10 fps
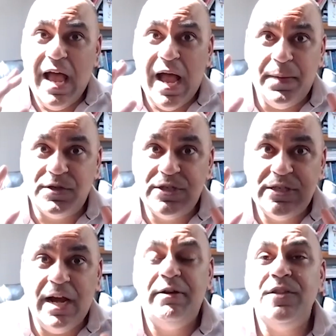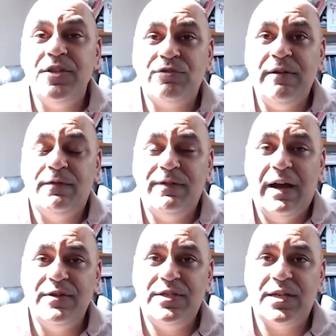and they're staring at the screen for
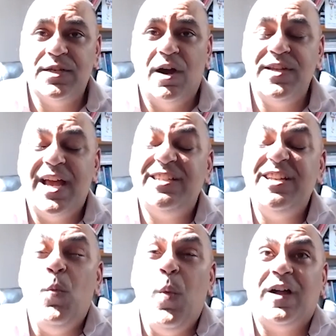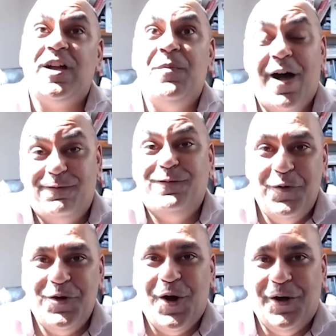5 or 6 hours. I actually welcome a
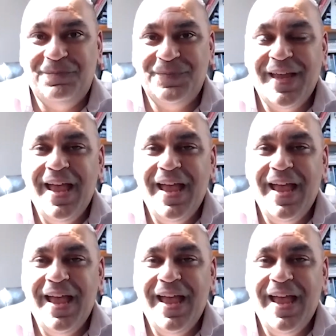phone call.